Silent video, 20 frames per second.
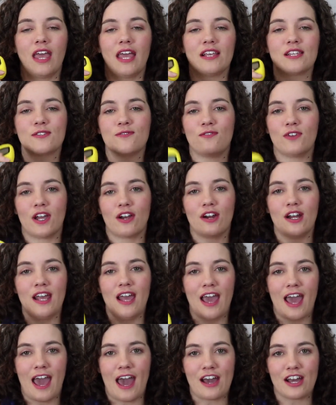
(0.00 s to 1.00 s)
is
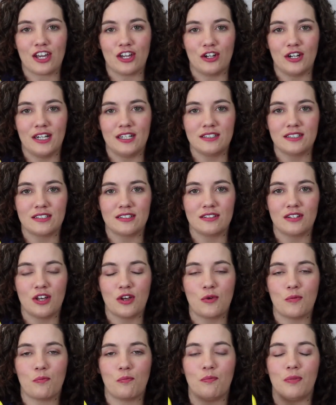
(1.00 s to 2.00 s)
very accurate
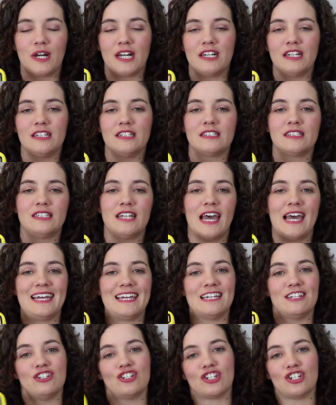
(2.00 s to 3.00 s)
but it is not
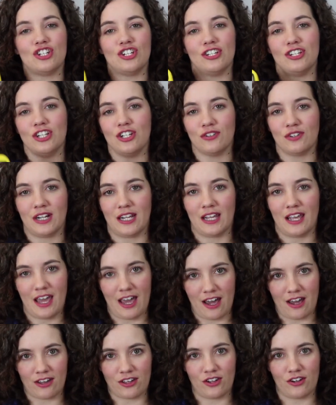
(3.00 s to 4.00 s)
engineering
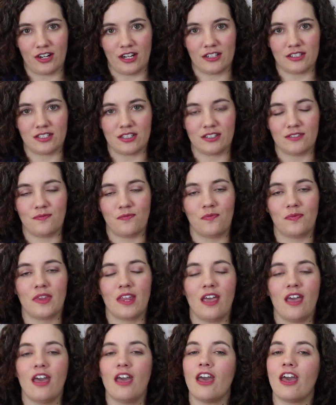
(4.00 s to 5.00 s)
accurate.
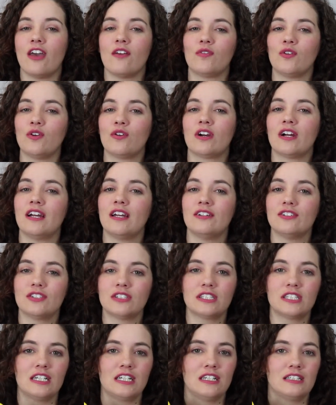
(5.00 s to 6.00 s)
If you are
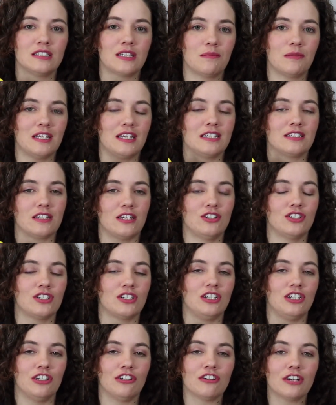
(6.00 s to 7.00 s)
interested in something that's
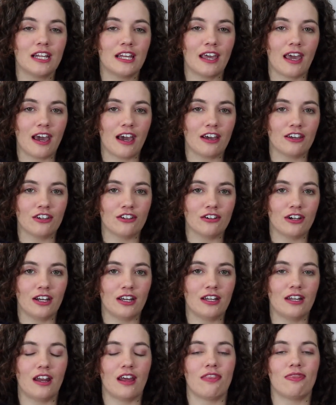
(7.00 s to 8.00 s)
engineering
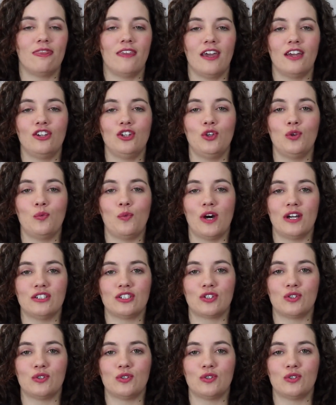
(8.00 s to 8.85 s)
accurate, then you want